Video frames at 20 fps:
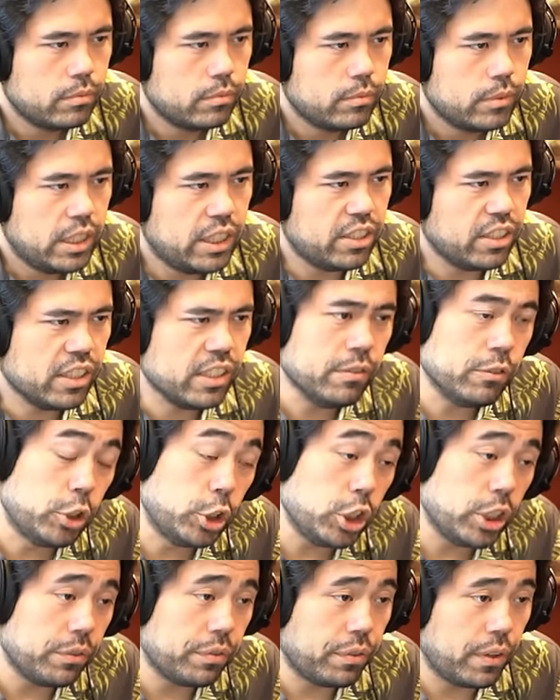he does have
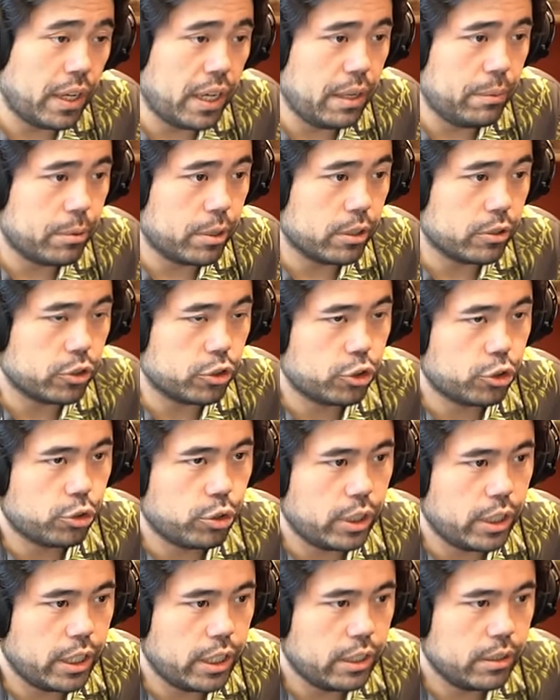g5 but I'll just
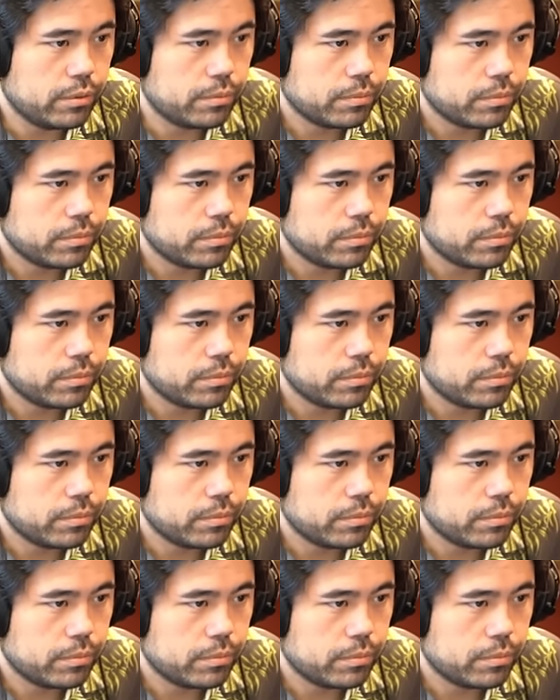trade